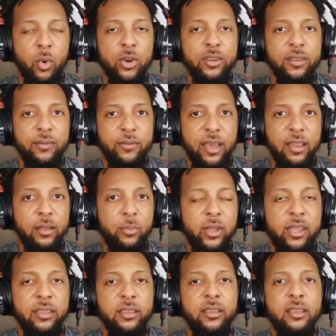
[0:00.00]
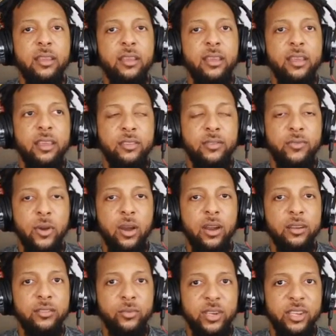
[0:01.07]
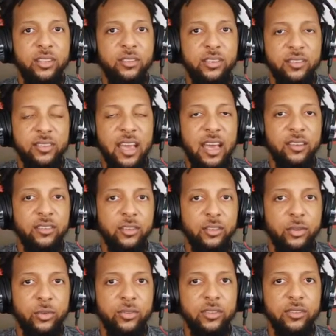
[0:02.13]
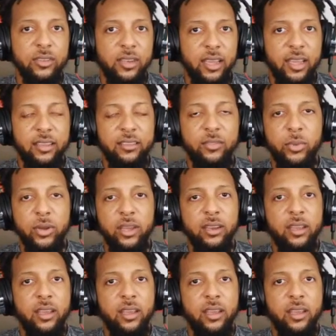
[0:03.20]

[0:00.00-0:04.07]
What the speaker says: developing as far as when he decides to use his legs. But